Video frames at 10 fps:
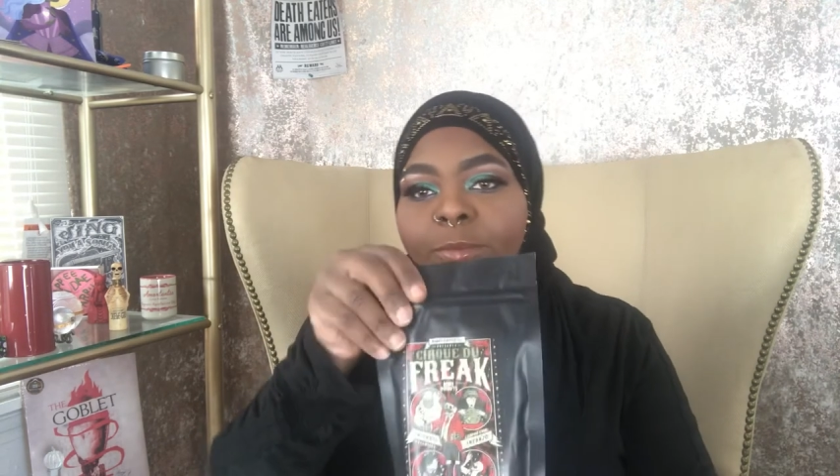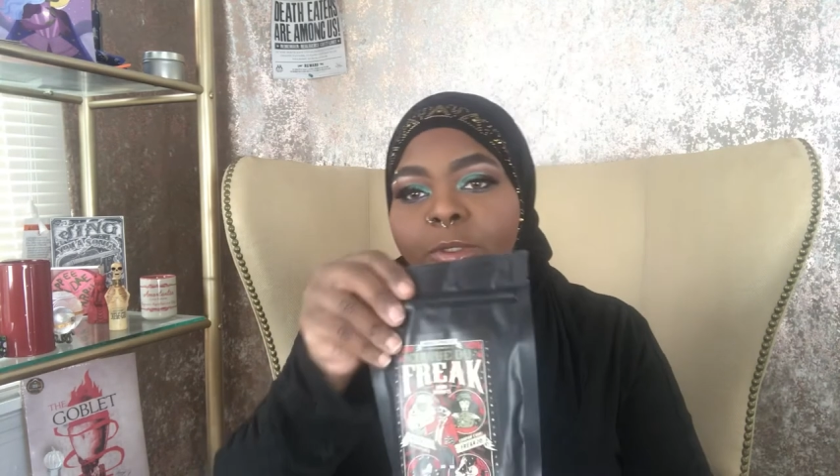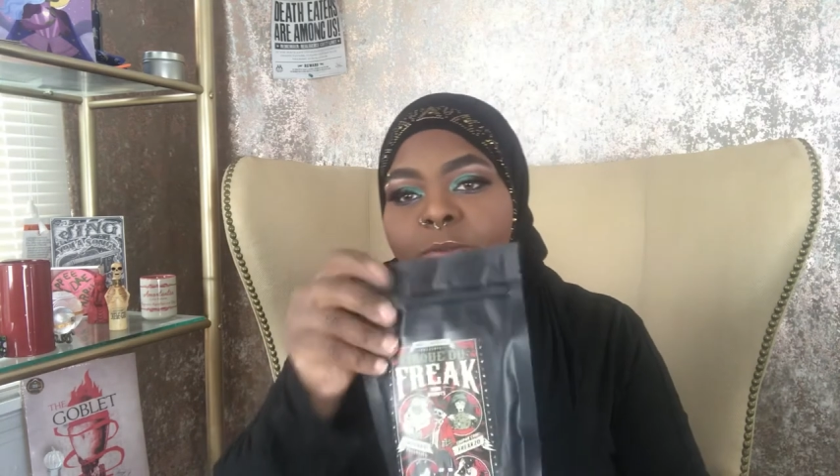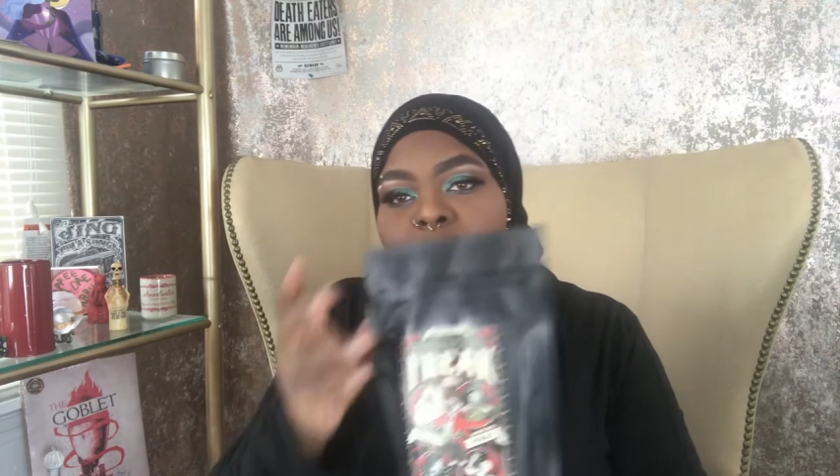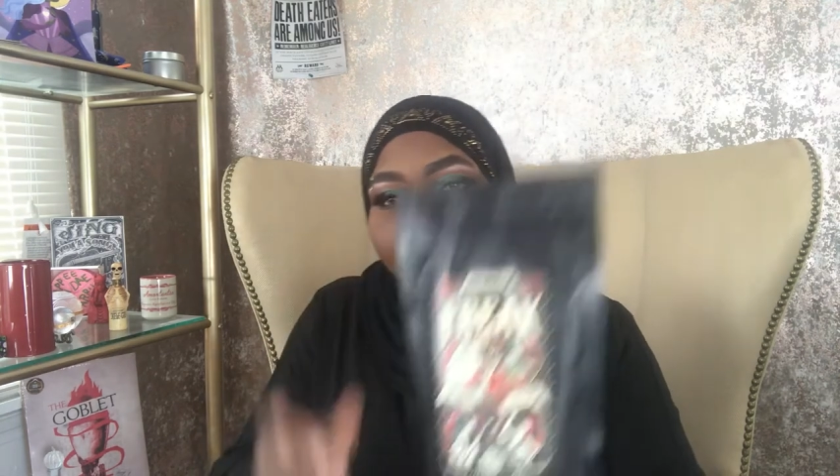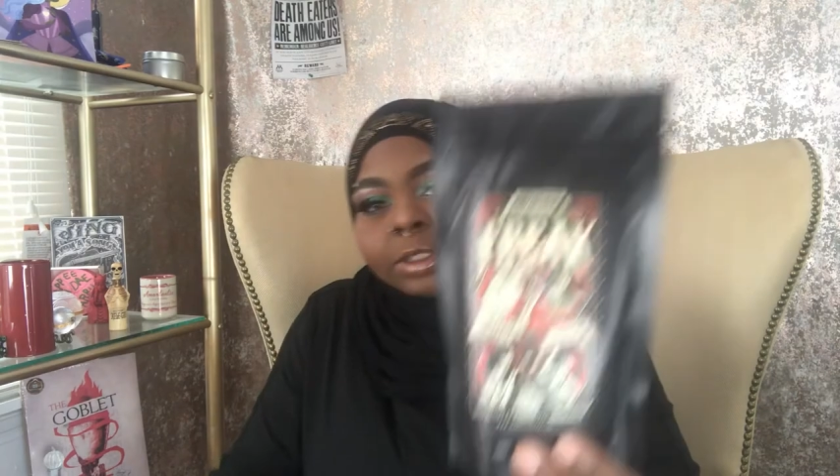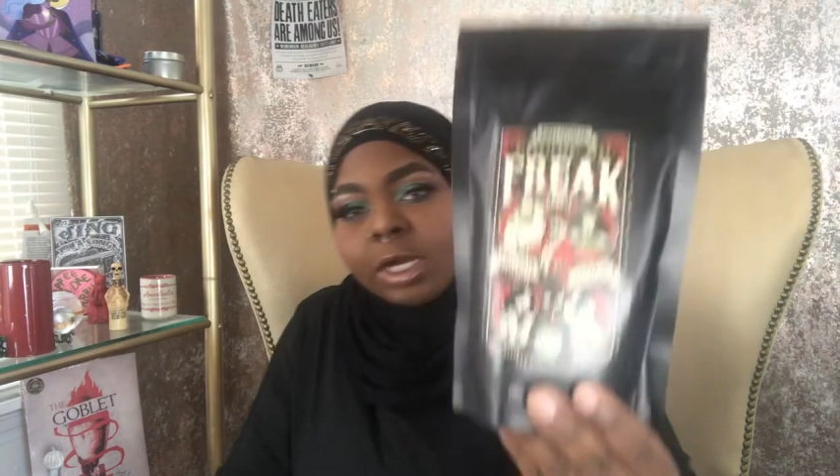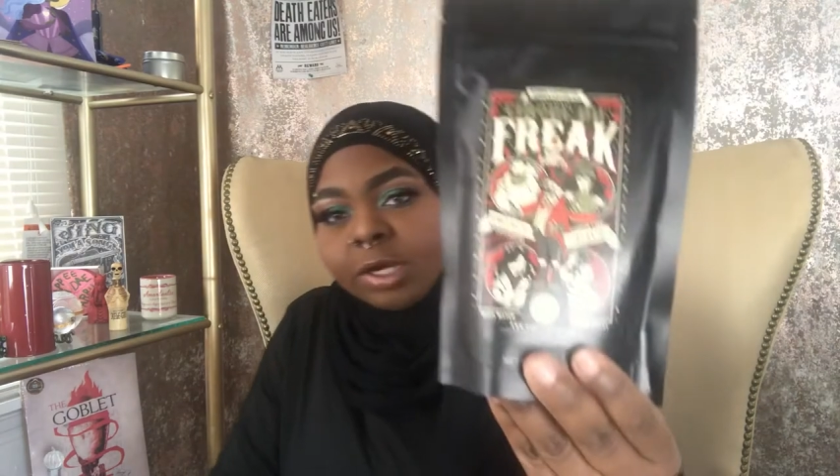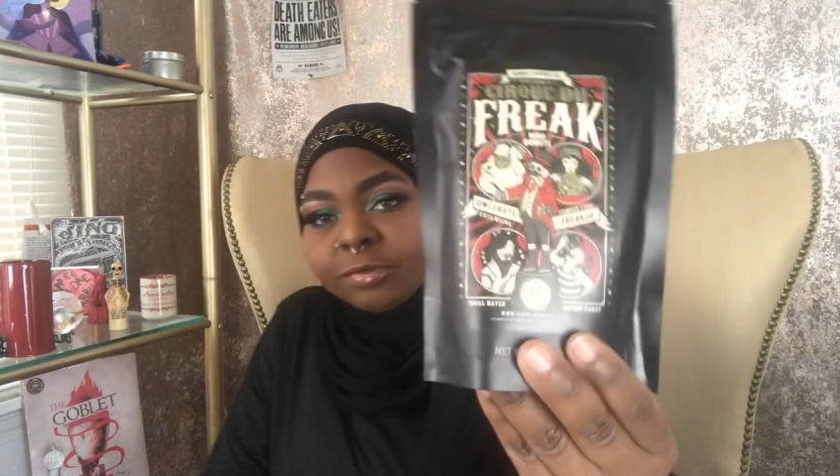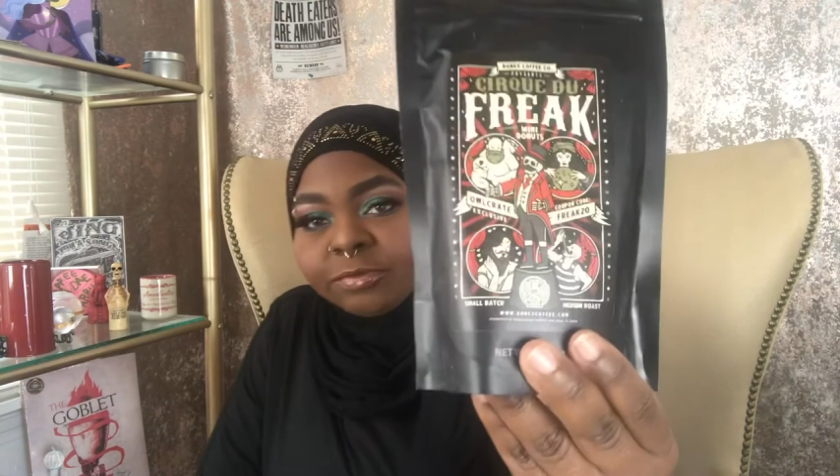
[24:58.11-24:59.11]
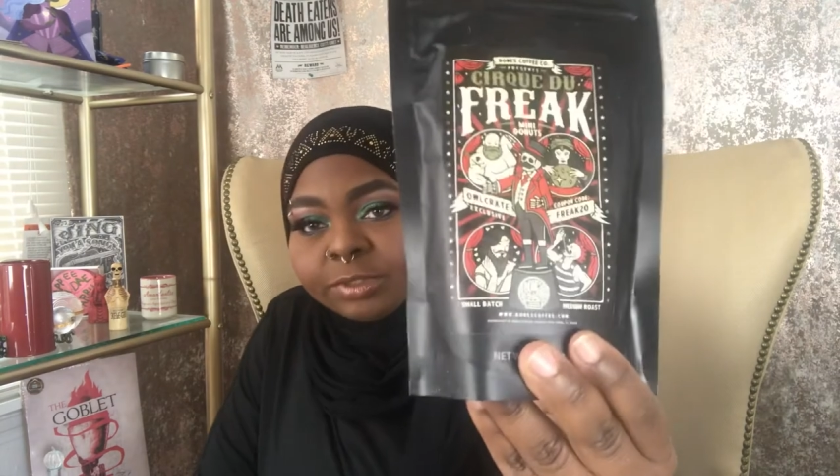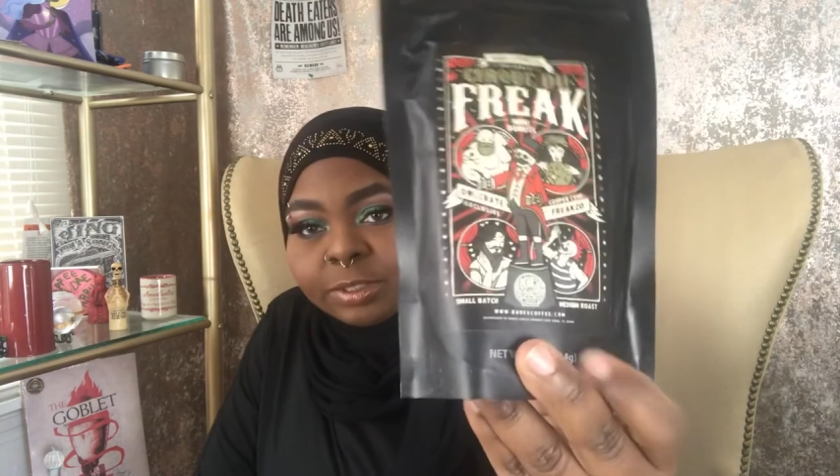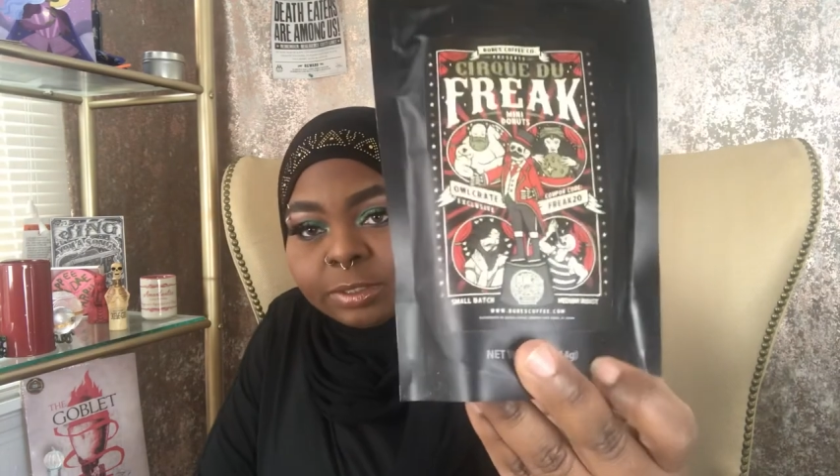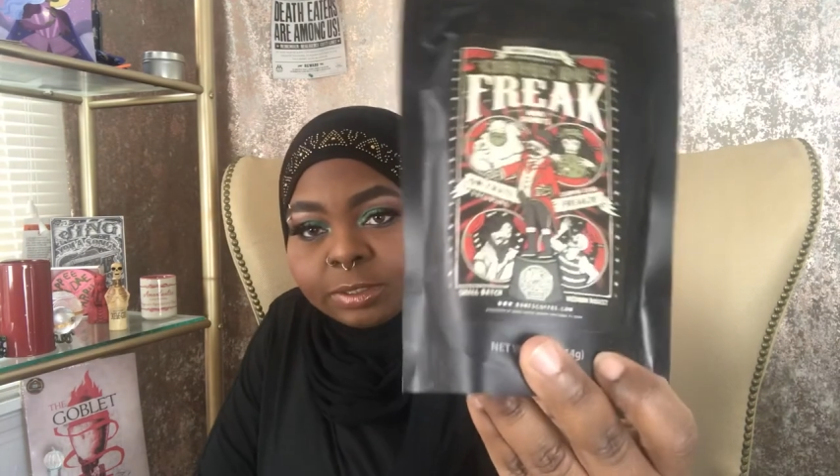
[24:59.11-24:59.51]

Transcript: roast coffee